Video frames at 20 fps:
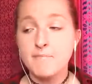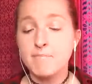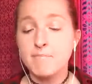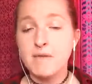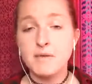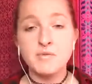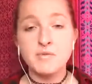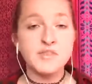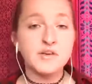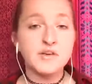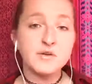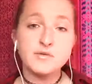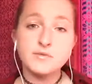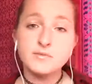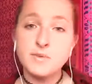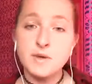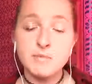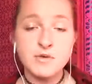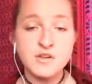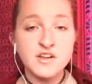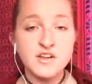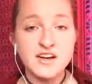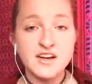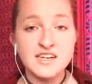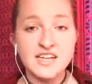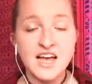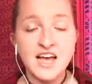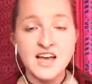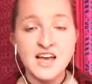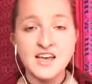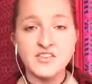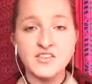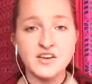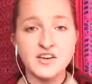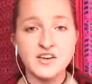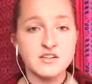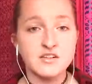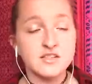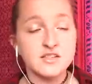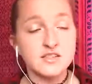Maybe there's people online
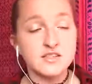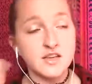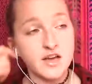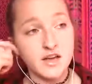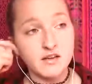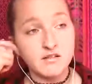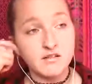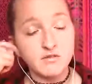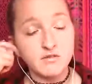that you're just like,